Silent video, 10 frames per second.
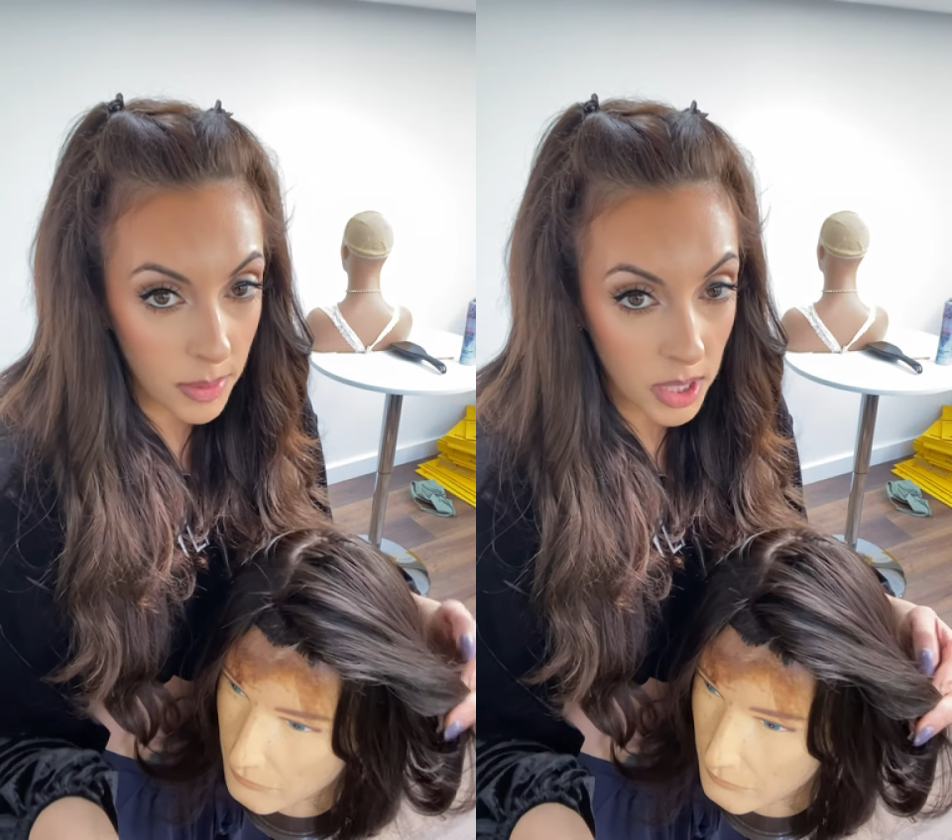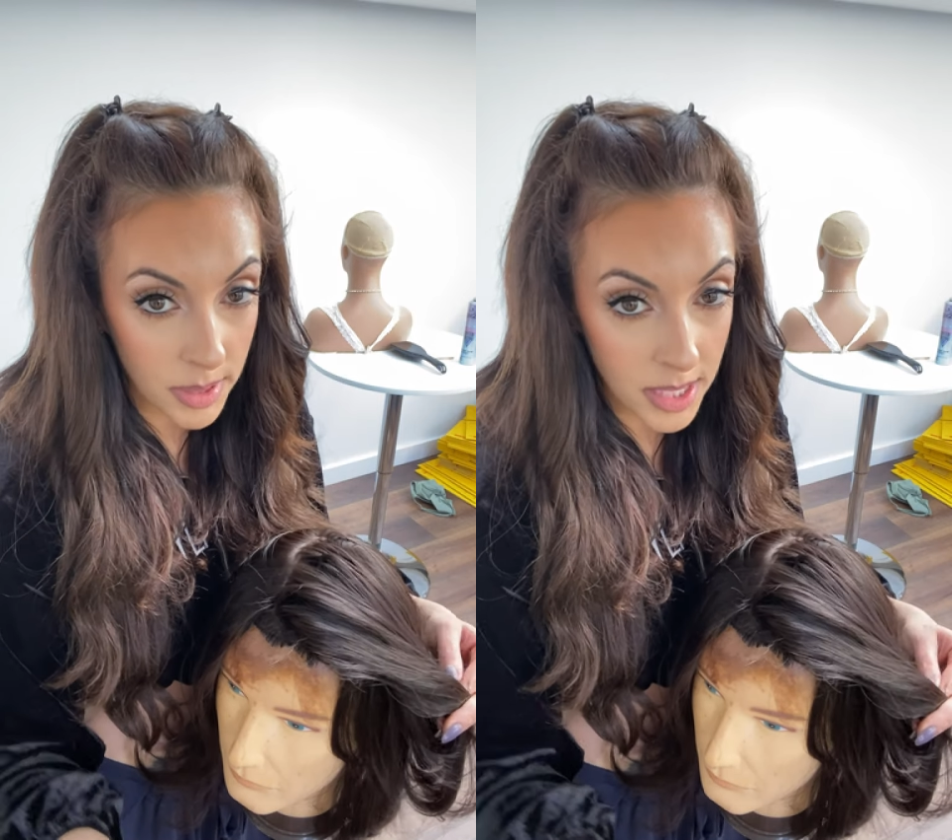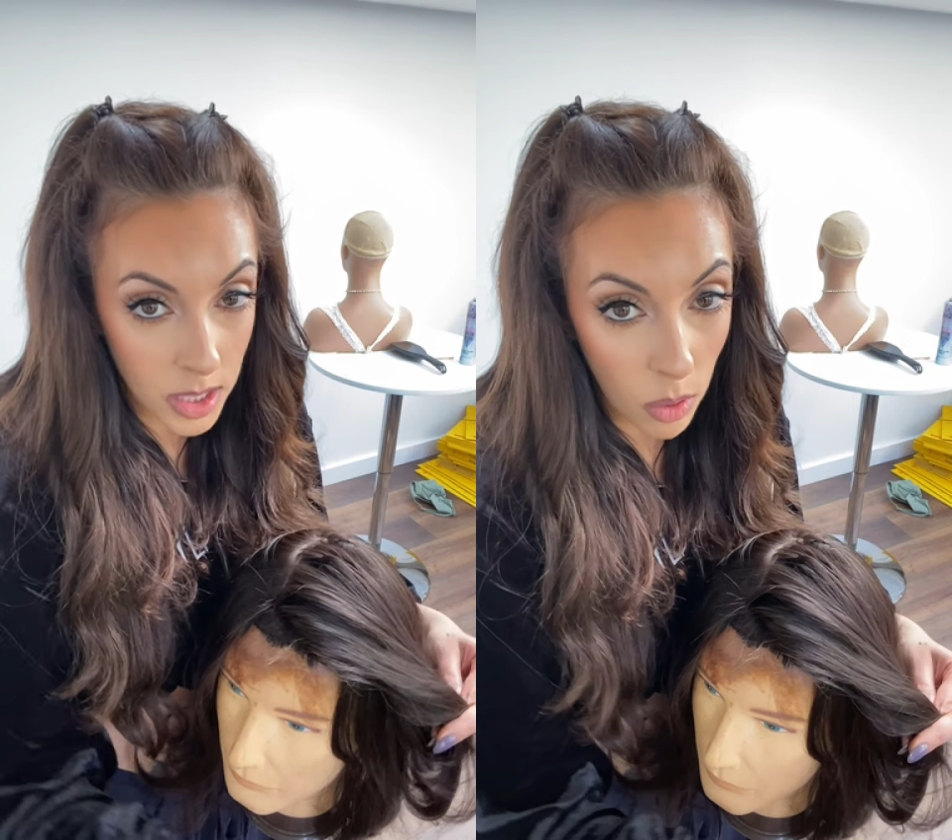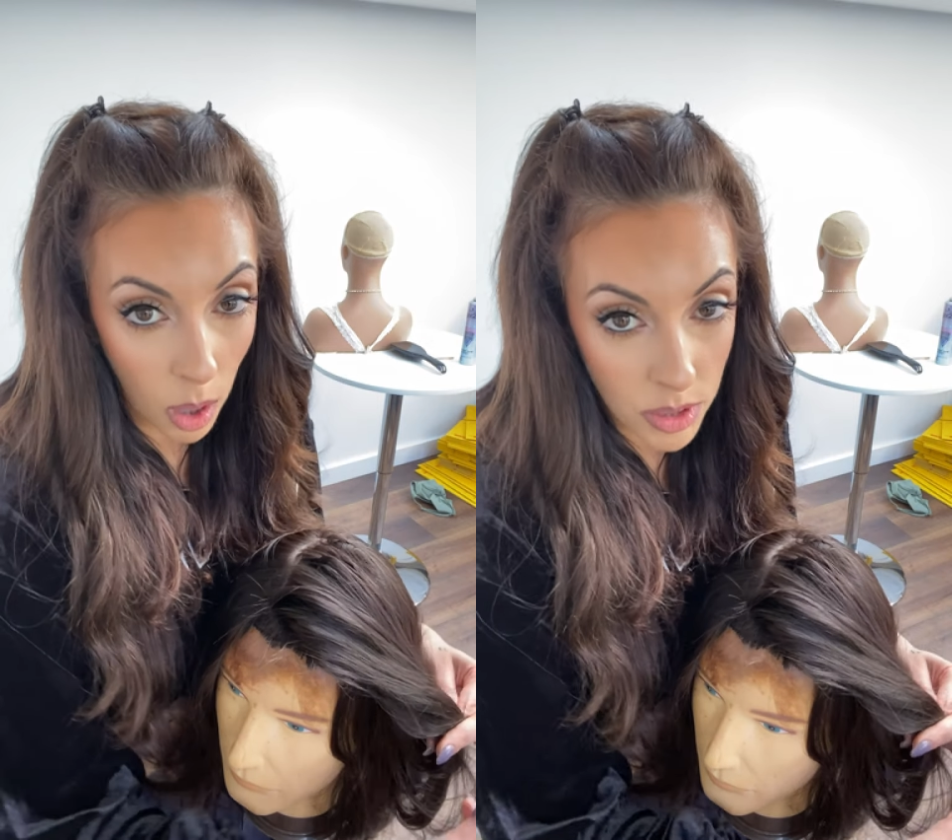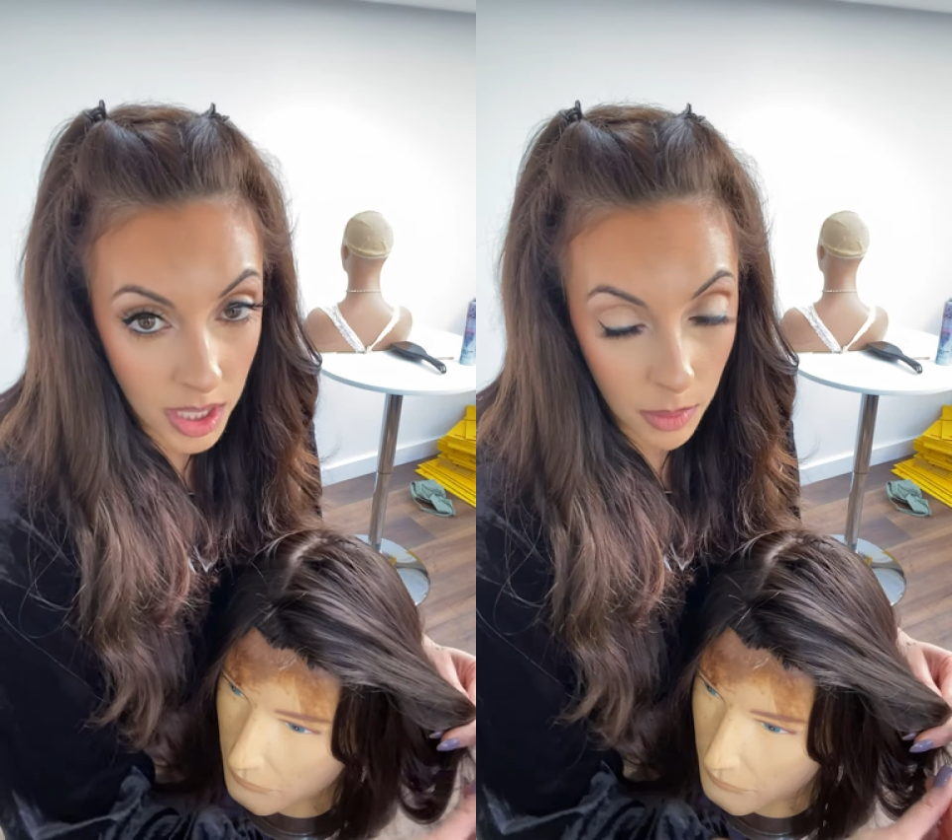So I'm still
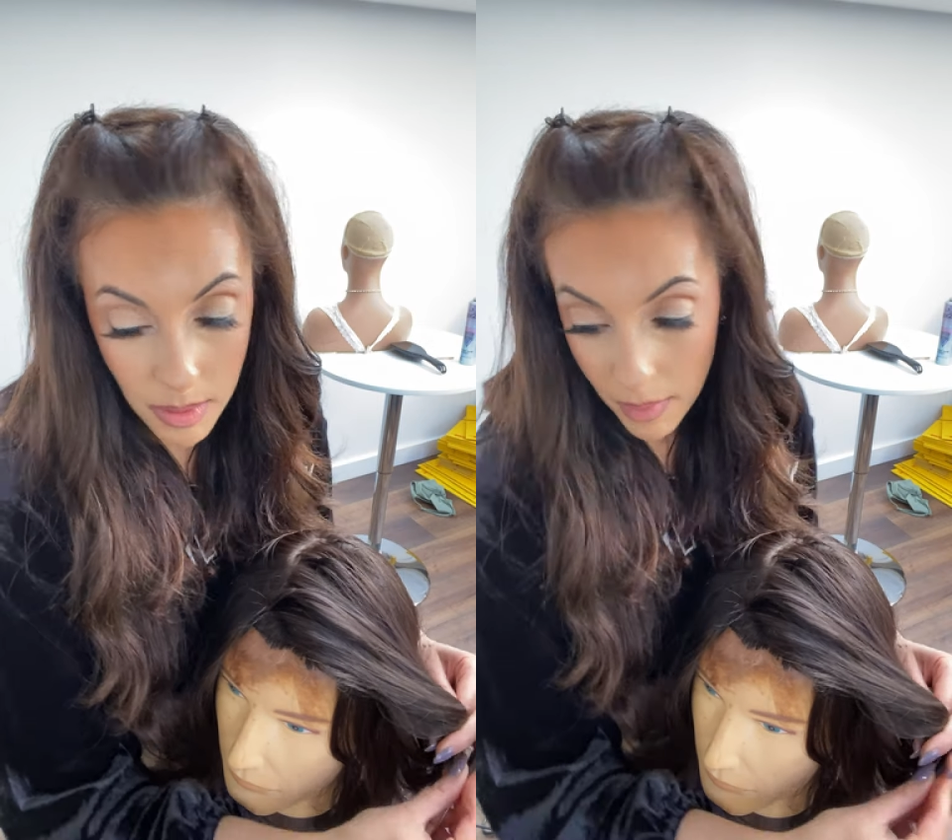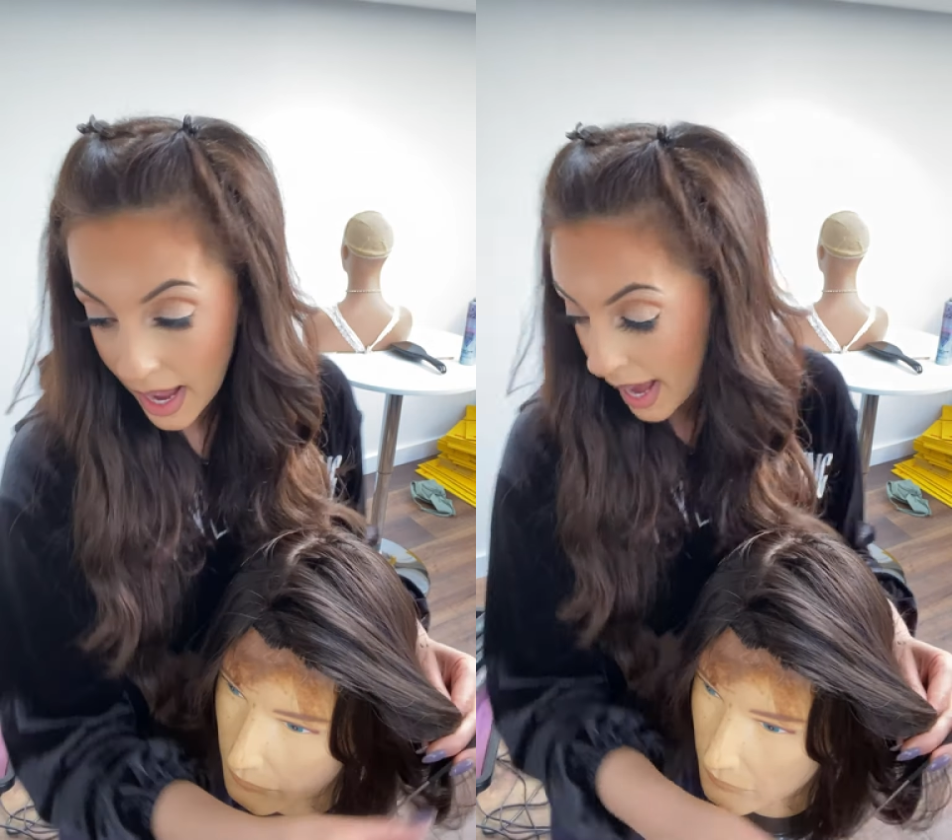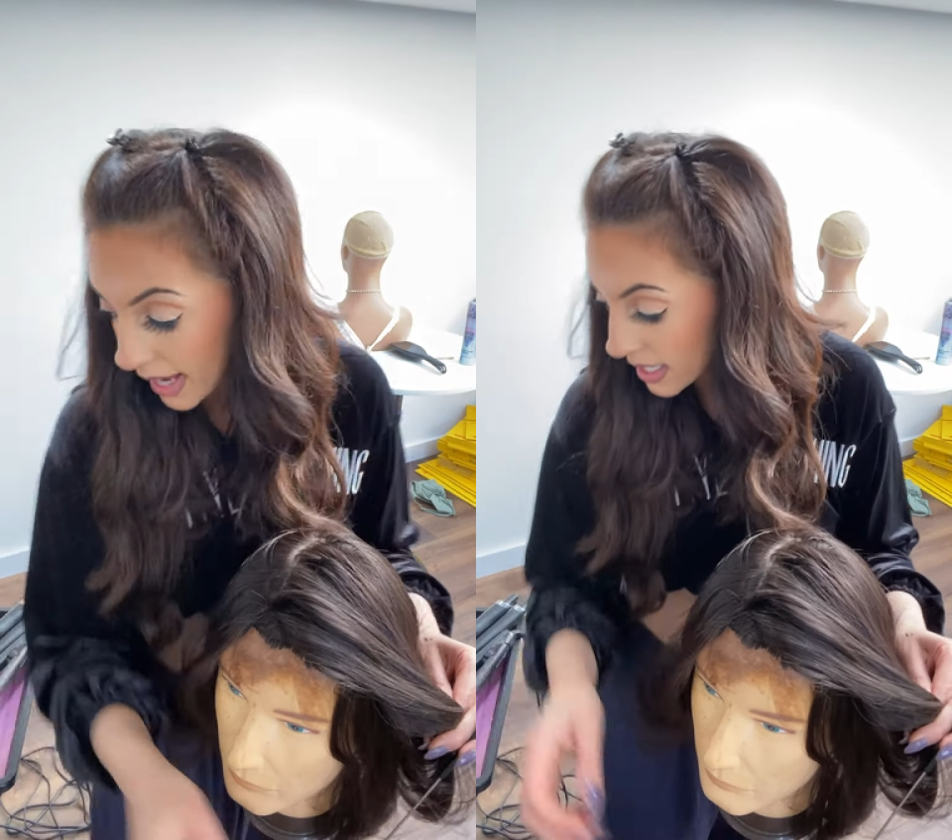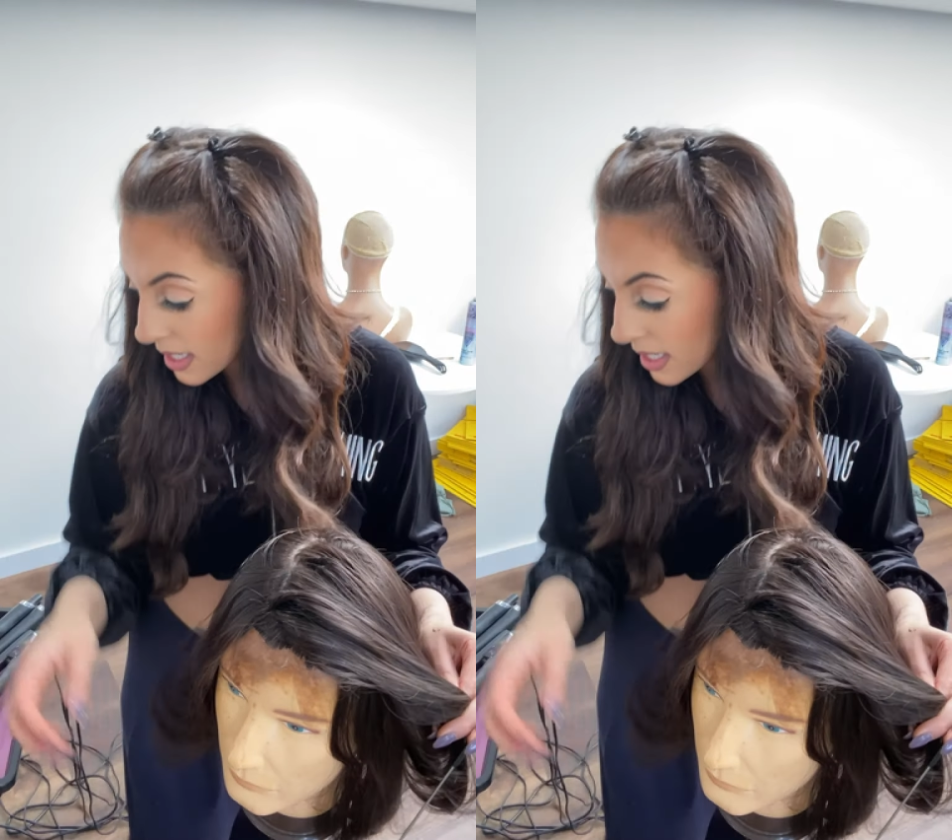holding it with my hand.